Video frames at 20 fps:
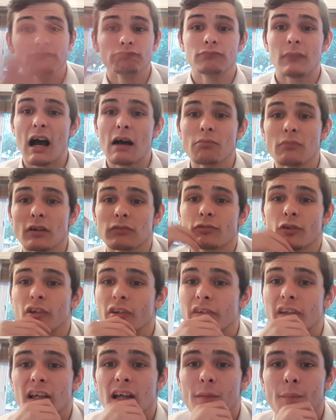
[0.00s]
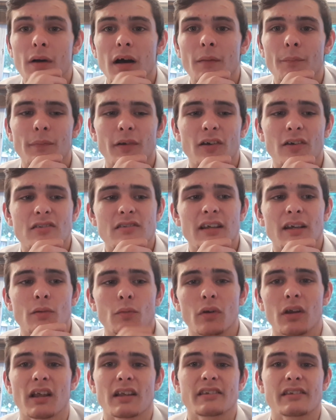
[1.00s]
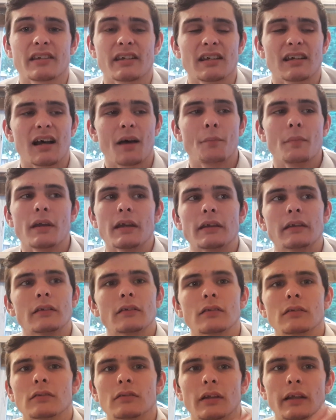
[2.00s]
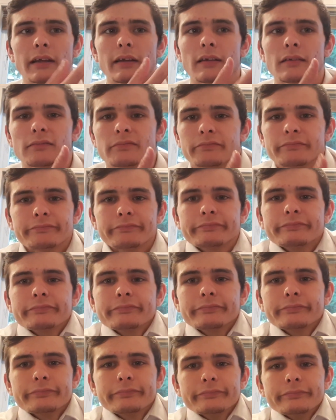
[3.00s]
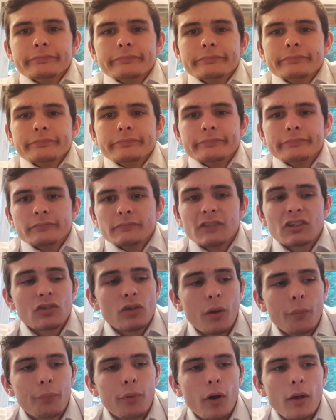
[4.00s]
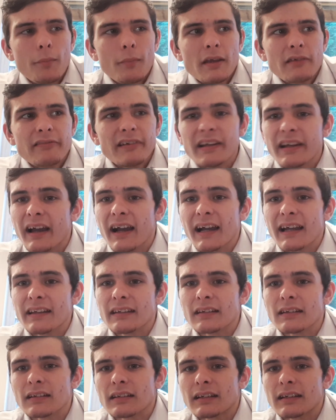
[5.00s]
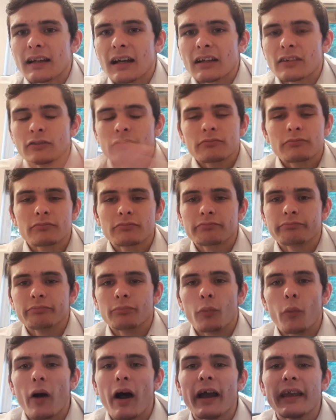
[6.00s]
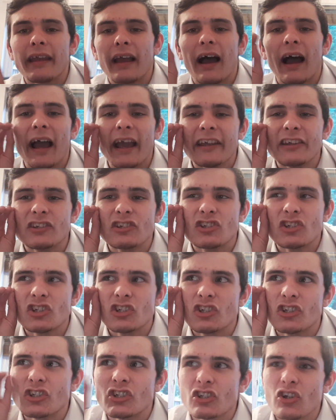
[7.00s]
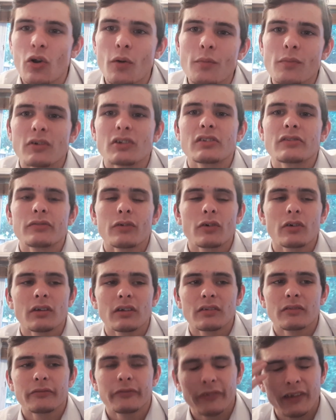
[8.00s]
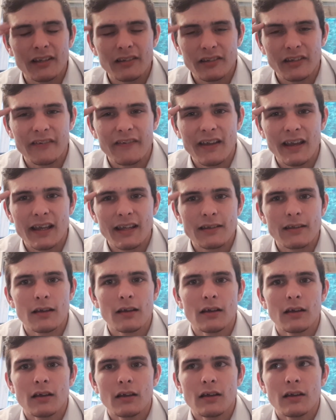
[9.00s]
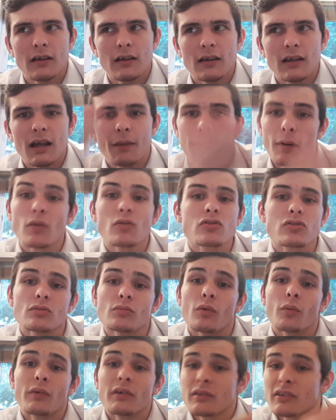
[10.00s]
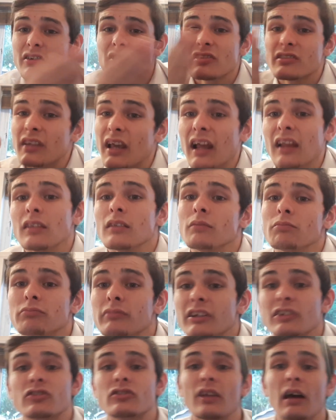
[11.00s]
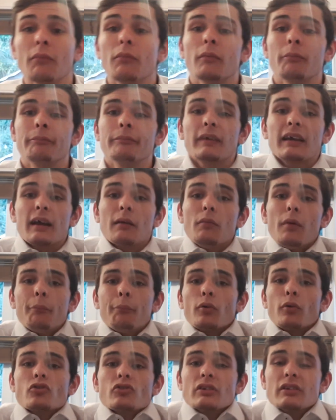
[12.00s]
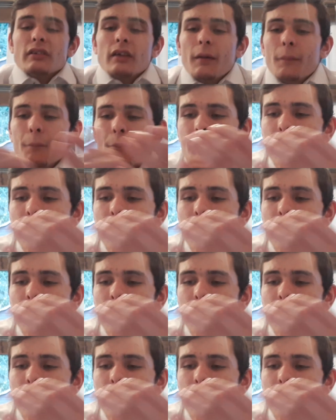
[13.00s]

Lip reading: I'm not going to take a bop because like what I say, I mean, like, there's no point me really hiding it. Like, why hide so much fucking things in your head about someone when you can just tell them? I'm not bullshitting you.